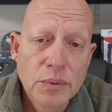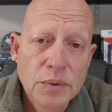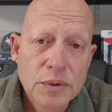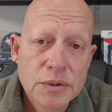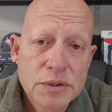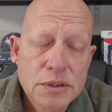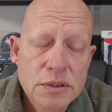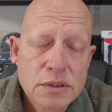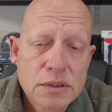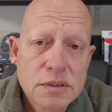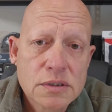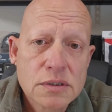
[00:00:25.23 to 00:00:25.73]

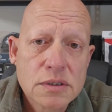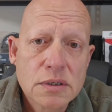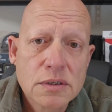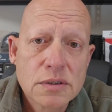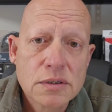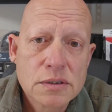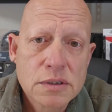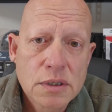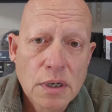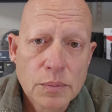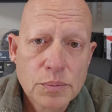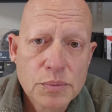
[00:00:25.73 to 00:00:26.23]
which is
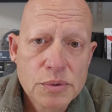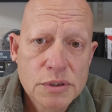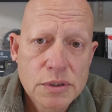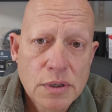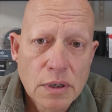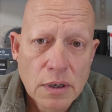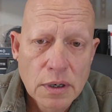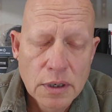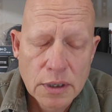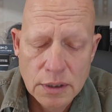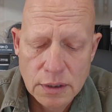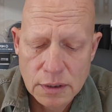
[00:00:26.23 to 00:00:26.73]

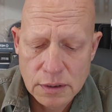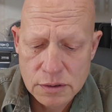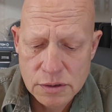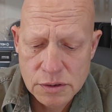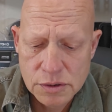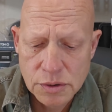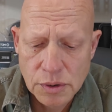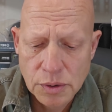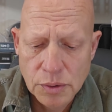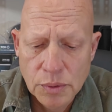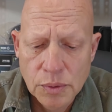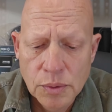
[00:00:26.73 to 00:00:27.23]
subsonic?
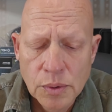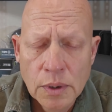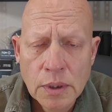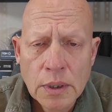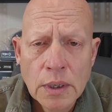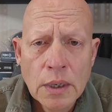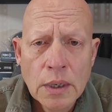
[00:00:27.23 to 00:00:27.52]
So